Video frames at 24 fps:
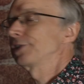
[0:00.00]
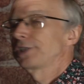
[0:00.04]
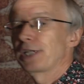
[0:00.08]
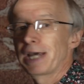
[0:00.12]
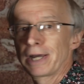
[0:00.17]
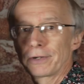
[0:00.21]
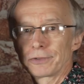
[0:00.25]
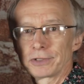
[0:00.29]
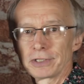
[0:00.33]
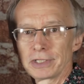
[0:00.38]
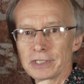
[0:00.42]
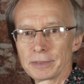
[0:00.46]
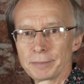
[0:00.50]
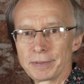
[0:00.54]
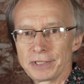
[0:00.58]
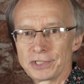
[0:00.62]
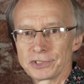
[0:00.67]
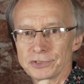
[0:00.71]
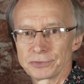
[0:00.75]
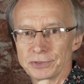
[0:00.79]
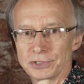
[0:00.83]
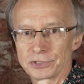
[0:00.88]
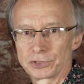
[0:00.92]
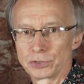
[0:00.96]
down a little
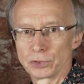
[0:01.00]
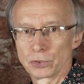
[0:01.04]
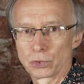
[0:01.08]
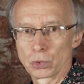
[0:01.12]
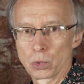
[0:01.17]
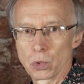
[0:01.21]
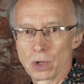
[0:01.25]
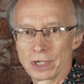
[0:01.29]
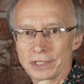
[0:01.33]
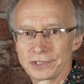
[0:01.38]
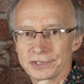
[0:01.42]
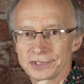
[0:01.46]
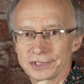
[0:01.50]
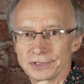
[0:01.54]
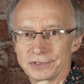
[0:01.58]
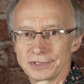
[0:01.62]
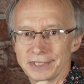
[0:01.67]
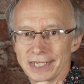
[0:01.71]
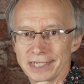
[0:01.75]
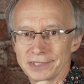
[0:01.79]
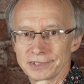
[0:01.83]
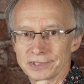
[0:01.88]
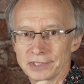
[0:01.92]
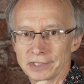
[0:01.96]
bit so it's not quite so
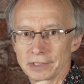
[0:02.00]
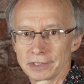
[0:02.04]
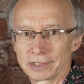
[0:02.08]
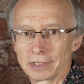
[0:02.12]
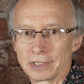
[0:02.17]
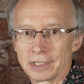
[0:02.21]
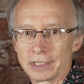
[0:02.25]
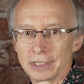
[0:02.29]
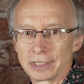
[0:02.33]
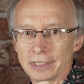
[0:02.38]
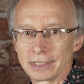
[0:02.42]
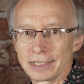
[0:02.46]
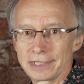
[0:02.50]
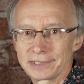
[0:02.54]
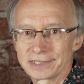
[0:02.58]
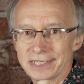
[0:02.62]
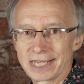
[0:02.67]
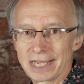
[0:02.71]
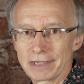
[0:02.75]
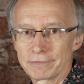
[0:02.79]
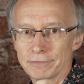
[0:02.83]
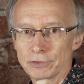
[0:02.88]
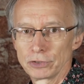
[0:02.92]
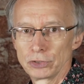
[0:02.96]
dazzling, let's
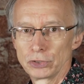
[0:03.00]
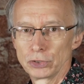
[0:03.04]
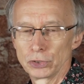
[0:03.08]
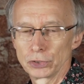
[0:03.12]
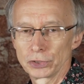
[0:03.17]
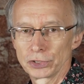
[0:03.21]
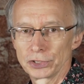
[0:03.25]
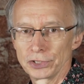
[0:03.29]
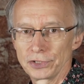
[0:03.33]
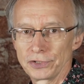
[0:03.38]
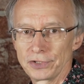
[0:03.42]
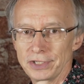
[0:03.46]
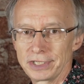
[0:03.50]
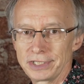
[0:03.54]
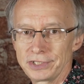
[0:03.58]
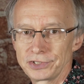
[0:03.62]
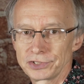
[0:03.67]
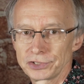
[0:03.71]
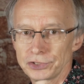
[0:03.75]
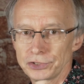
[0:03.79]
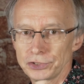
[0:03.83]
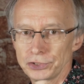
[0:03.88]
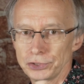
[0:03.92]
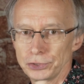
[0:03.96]
have a look at
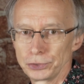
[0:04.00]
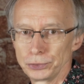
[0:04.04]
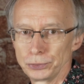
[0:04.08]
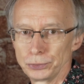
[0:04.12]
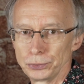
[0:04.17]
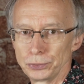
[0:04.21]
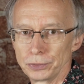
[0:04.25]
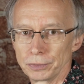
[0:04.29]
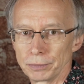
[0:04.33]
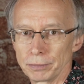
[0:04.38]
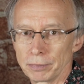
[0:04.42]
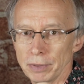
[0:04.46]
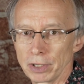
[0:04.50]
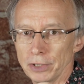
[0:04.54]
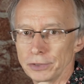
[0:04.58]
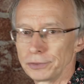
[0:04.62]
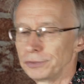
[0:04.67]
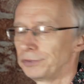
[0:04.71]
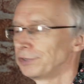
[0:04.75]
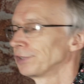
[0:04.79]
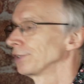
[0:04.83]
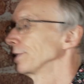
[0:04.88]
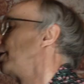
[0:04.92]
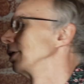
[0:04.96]
these two
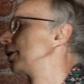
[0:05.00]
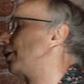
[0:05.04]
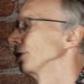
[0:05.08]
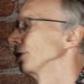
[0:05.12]
modes.